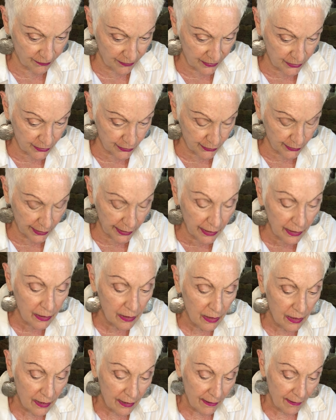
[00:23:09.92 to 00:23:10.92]
victory,
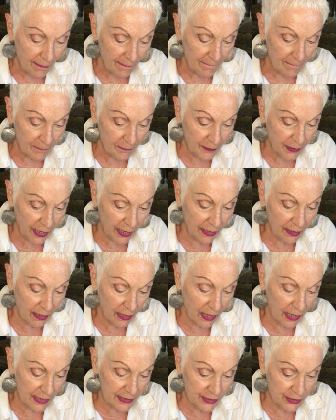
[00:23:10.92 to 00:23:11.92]
but
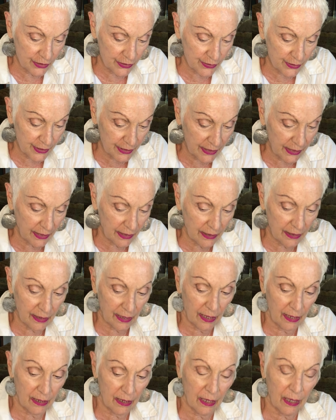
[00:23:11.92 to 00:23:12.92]
I do see
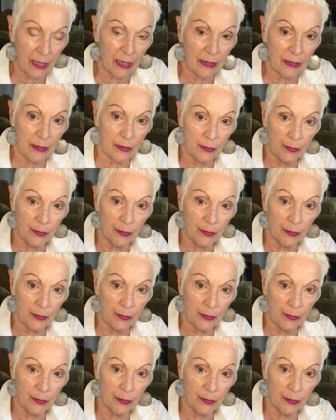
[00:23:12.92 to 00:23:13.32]
that the